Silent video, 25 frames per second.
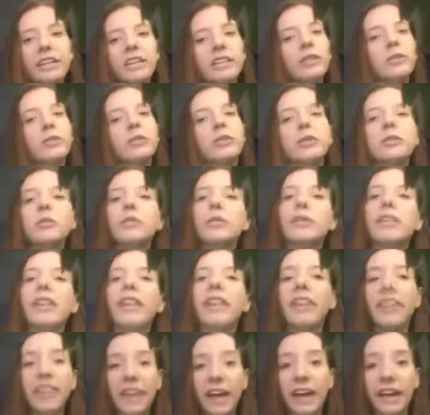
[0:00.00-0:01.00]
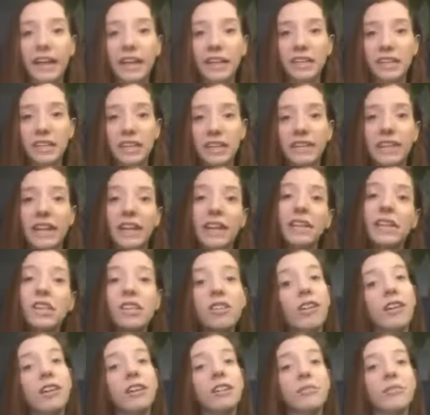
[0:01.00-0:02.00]
You use this that
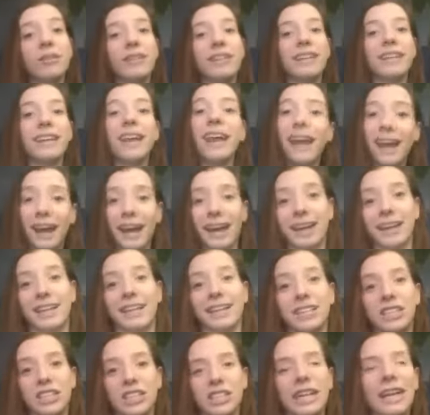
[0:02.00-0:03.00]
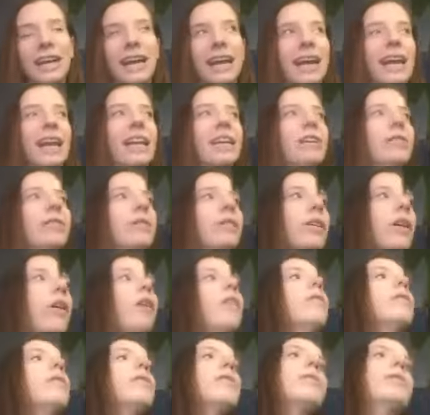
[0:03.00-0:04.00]
starts with an H. You can
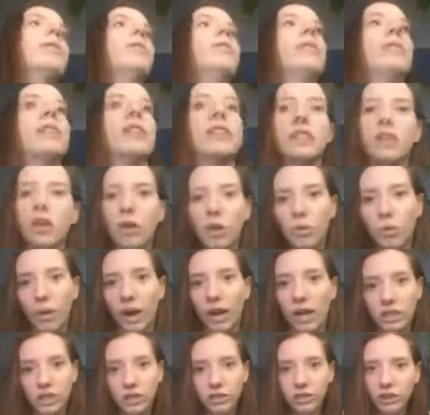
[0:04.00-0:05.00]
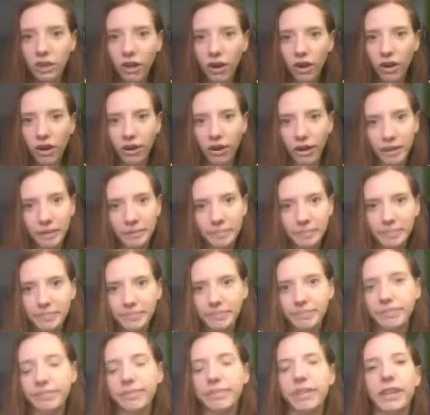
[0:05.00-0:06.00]
also use this to wash your car.
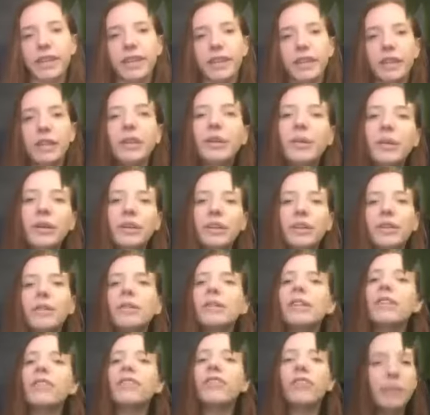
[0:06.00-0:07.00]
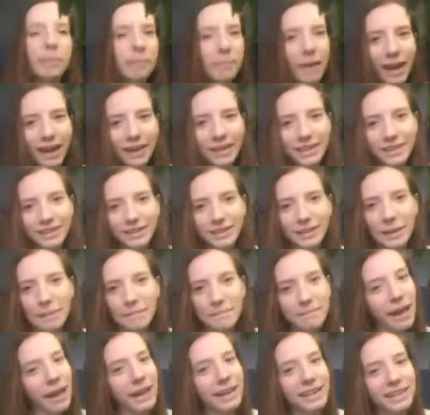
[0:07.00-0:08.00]
You can use this for many,
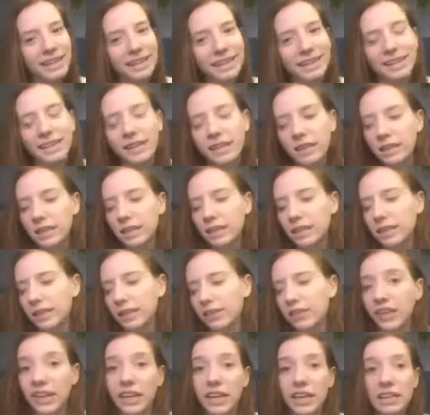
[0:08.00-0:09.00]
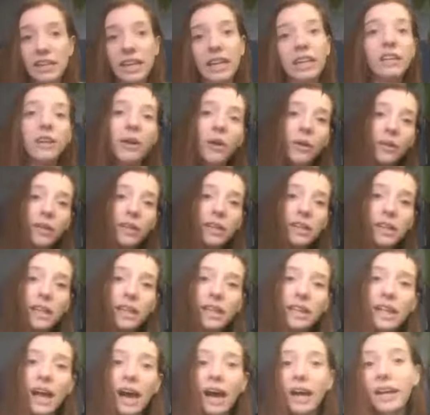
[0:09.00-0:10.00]
many things. And no, this
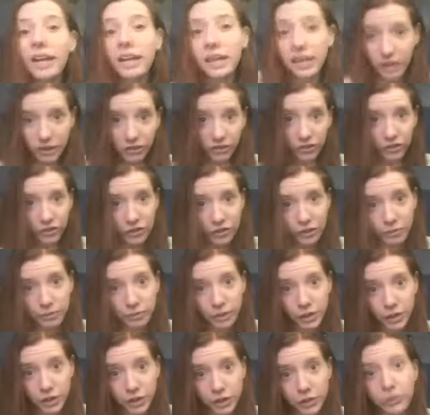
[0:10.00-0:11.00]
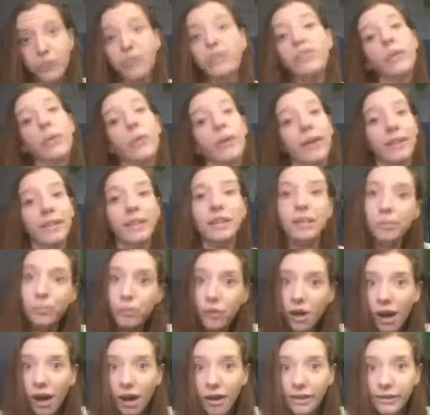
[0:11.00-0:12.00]
is not an infomercial for this
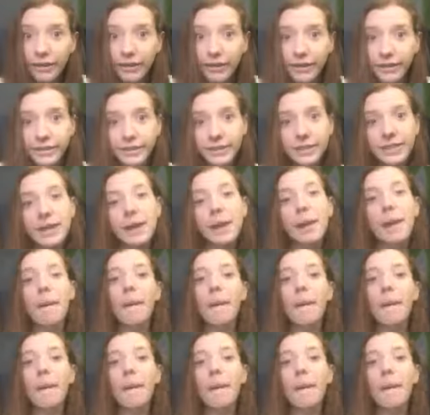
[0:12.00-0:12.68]
product.